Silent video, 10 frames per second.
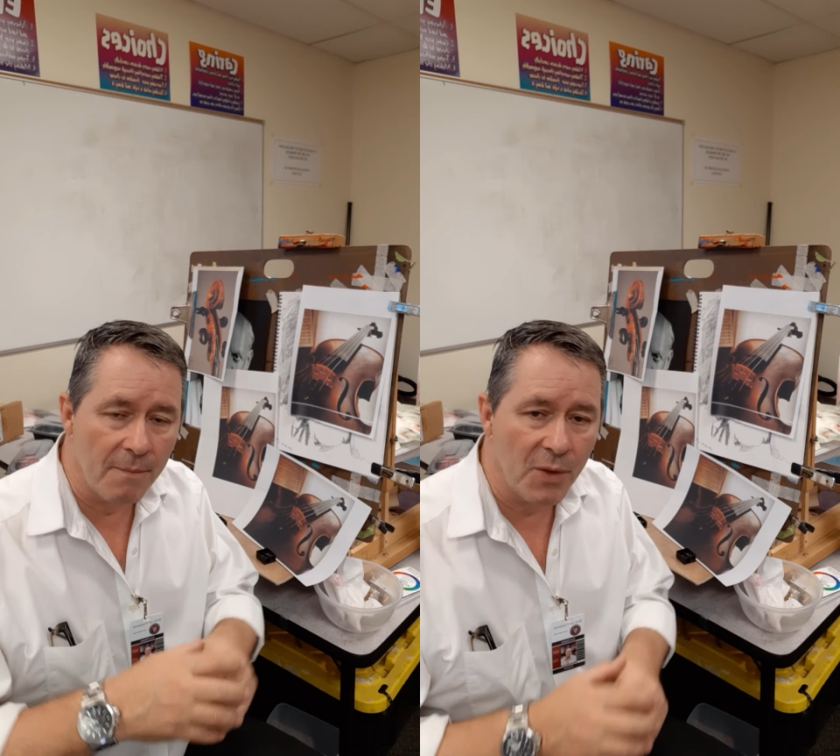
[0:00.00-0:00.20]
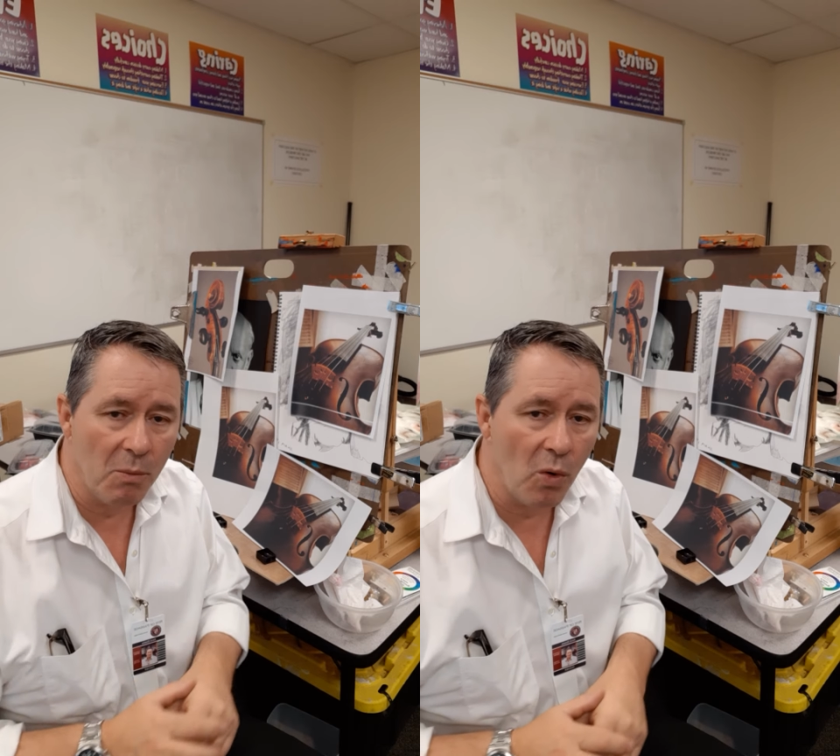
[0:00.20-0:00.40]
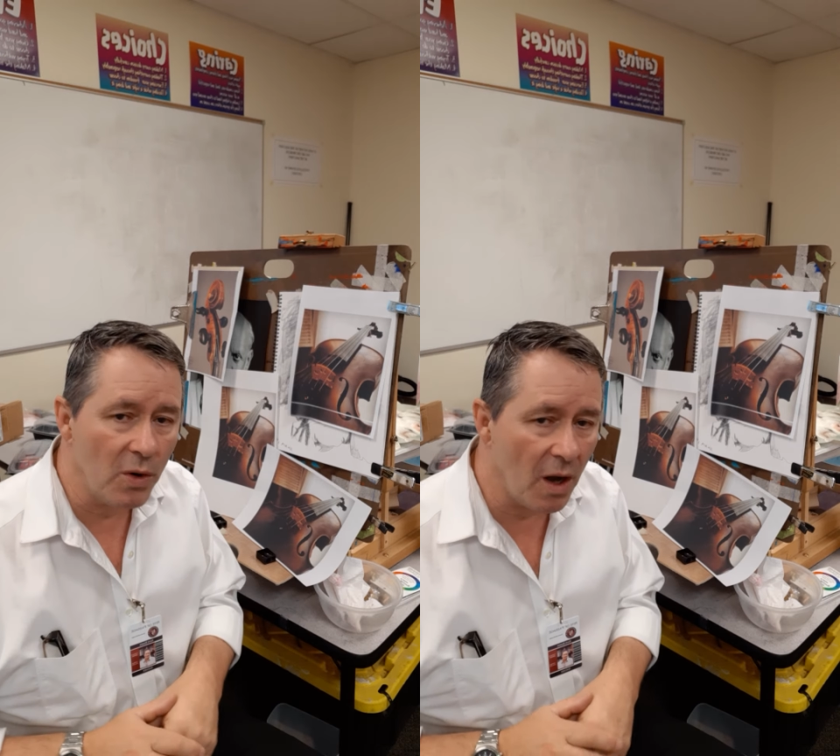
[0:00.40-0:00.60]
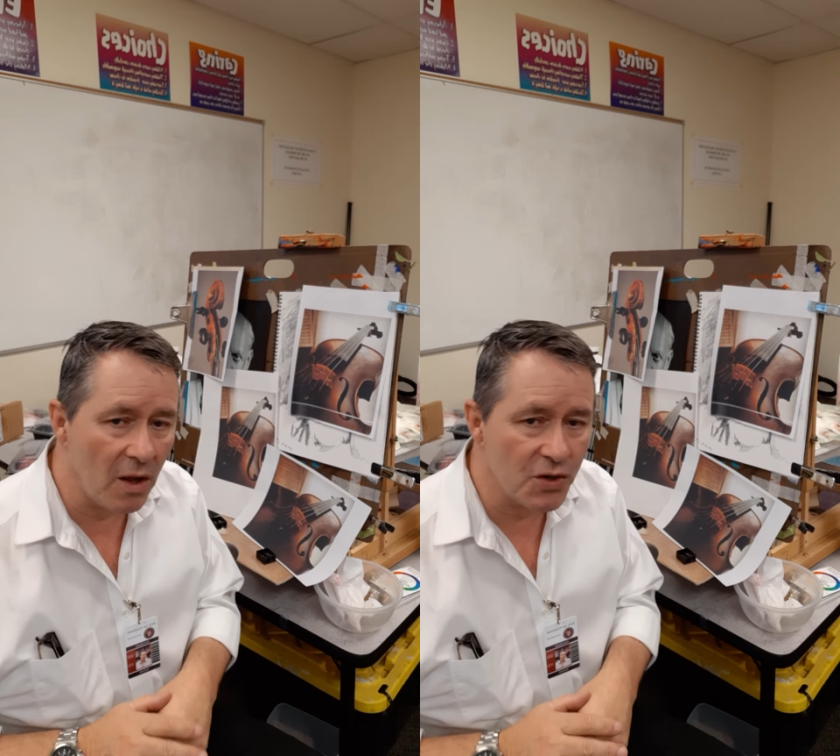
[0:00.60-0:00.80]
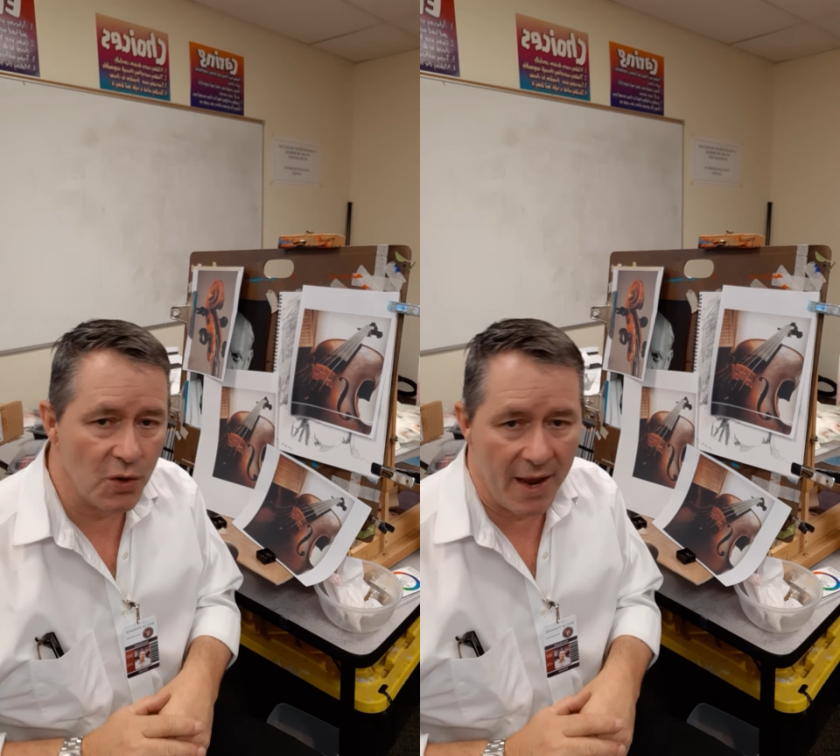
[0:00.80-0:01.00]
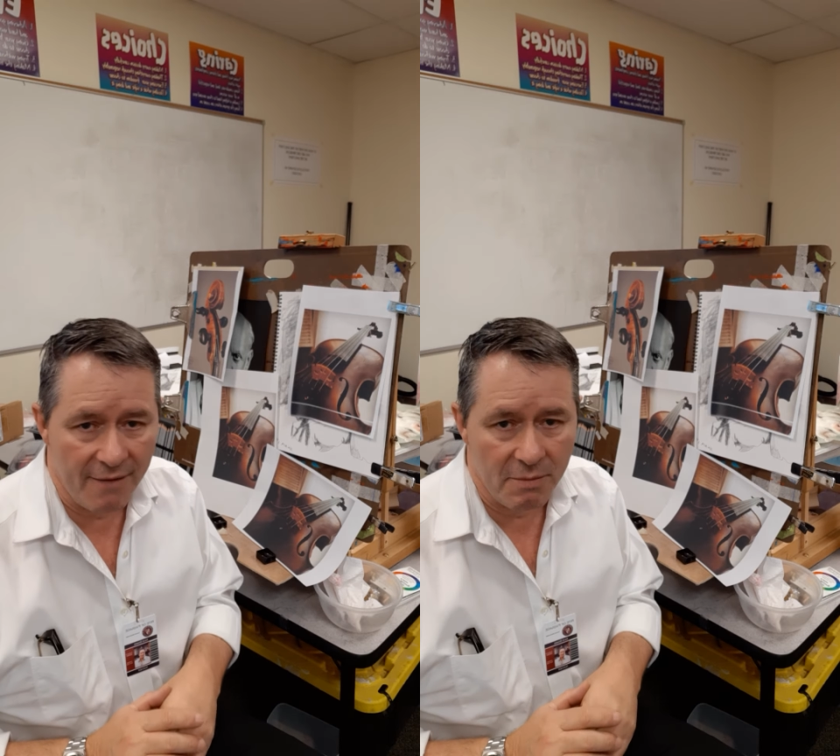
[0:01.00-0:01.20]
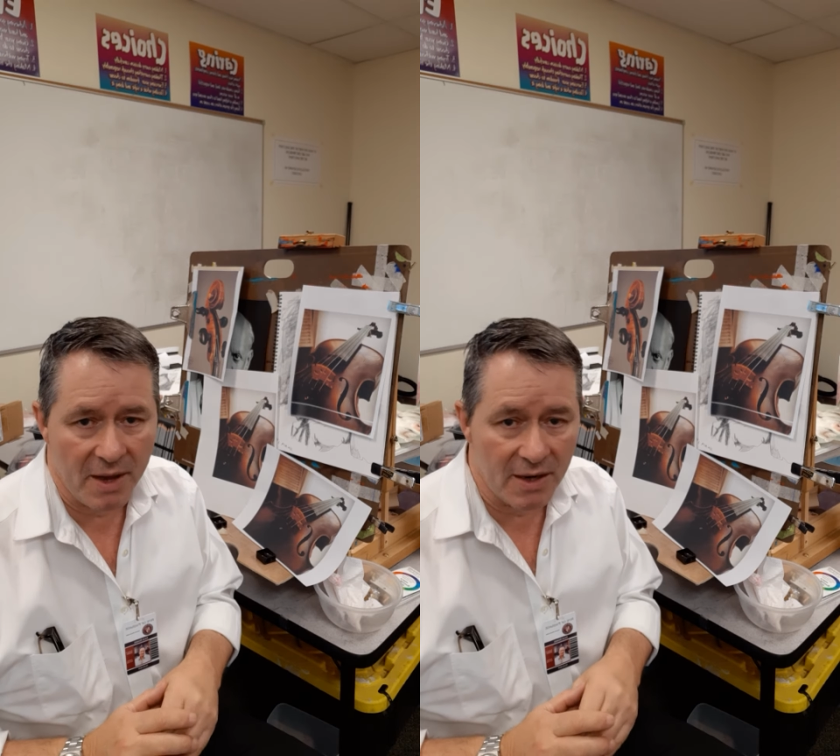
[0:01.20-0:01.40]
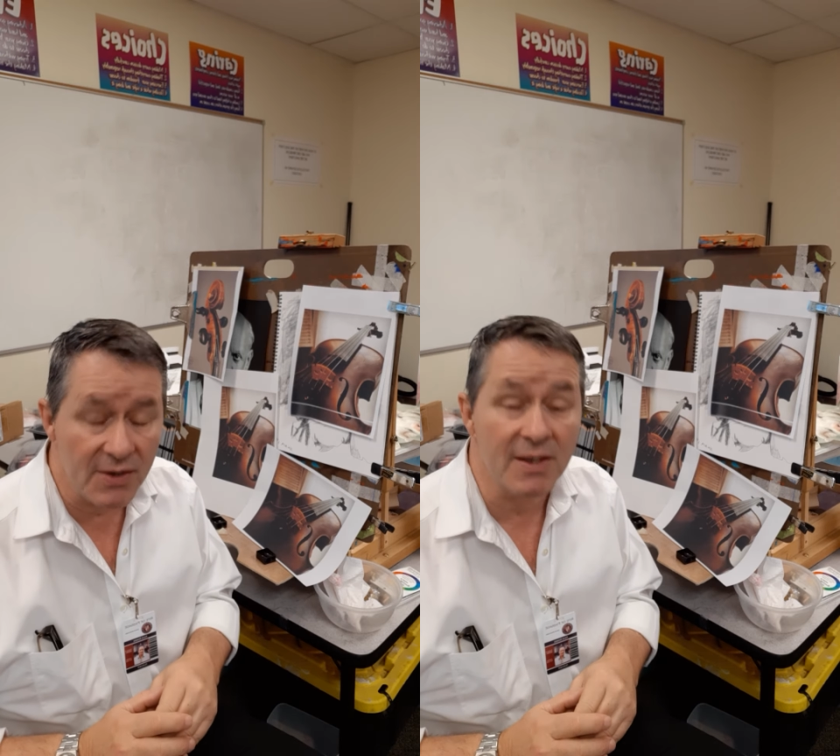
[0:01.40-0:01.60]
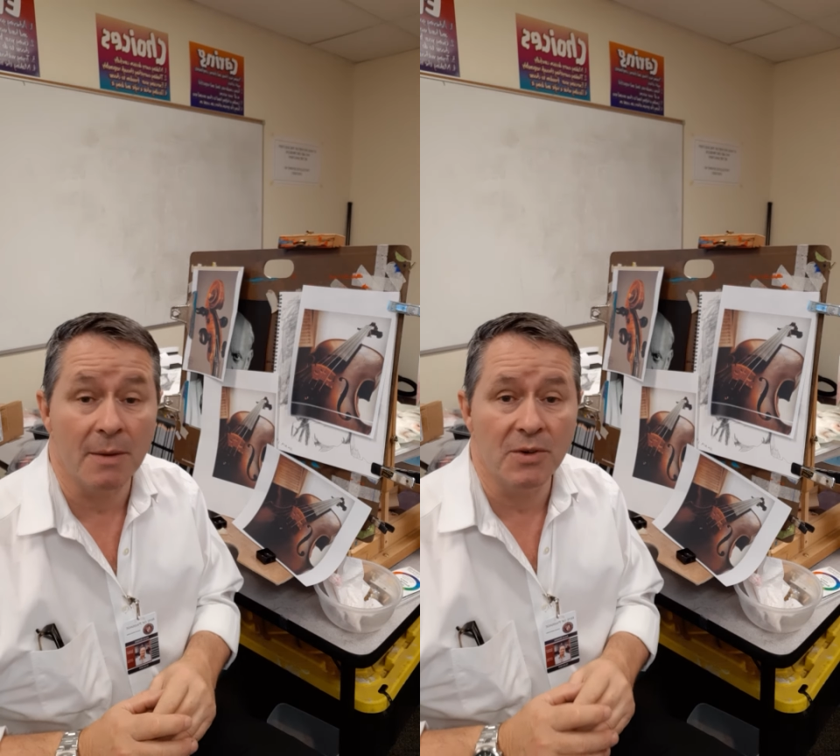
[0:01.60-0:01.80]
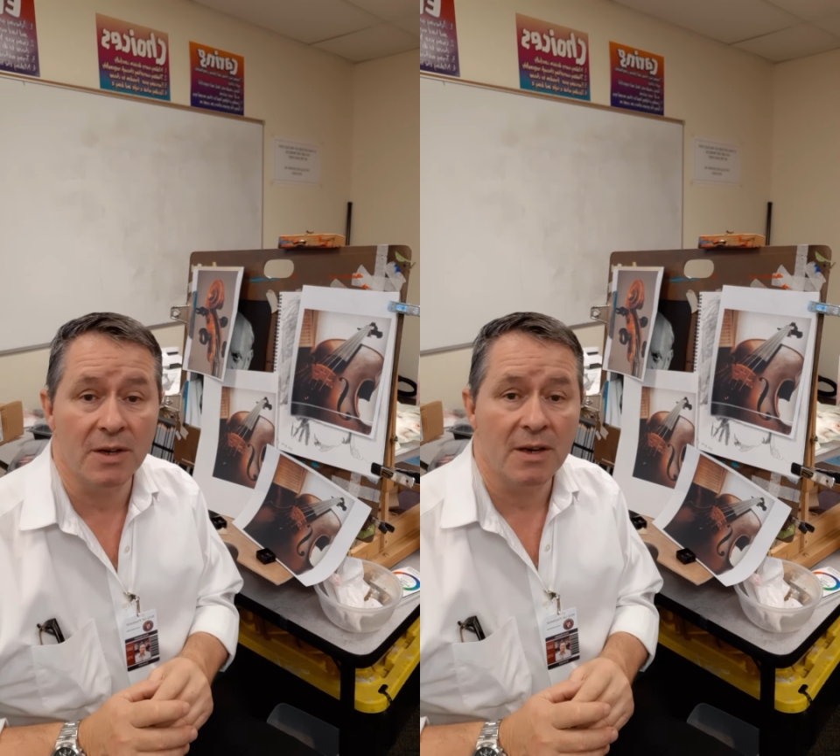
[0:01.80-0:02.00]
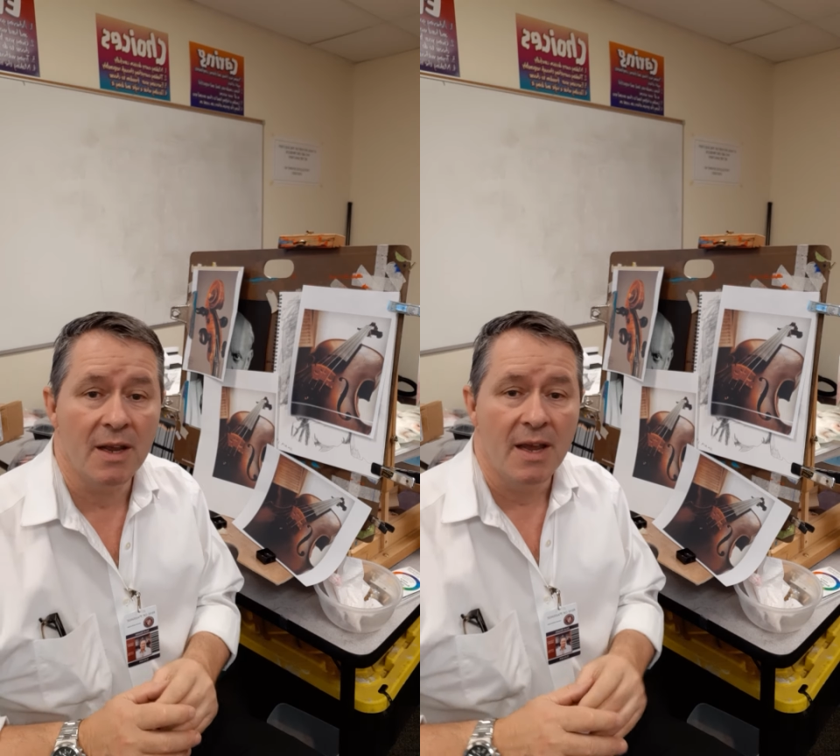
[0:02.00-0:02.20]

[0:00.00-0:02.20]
The more knowledge you have about a subject,